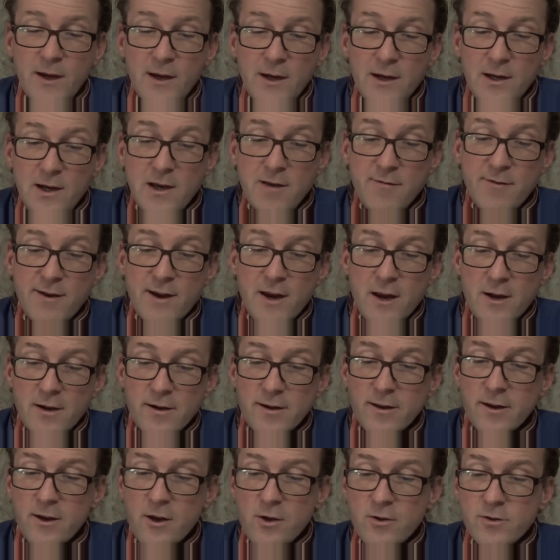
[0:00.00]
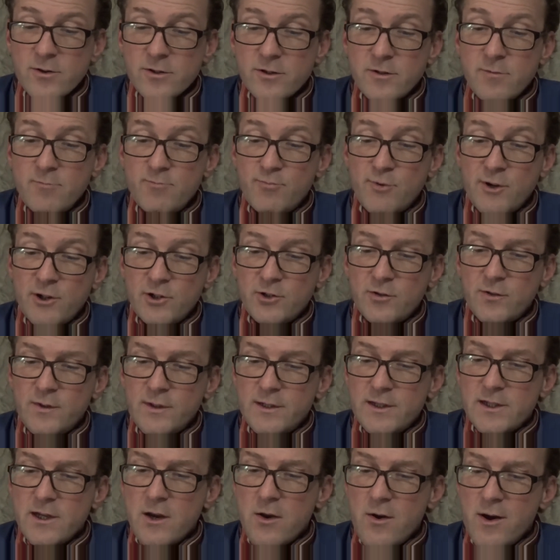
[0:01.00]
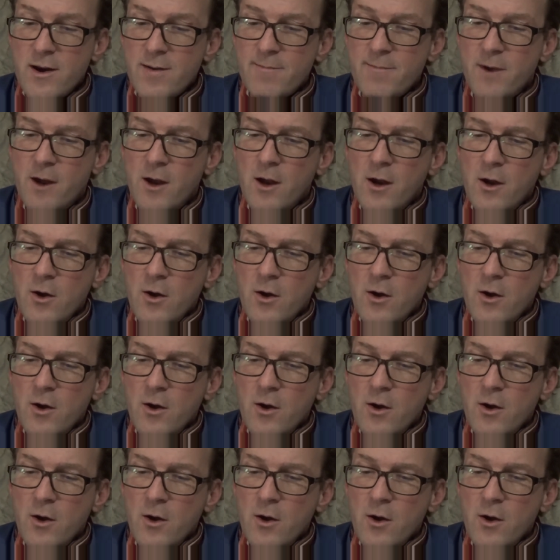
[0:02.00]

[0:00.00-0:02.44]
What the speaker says: "Living under the constant pressure of time.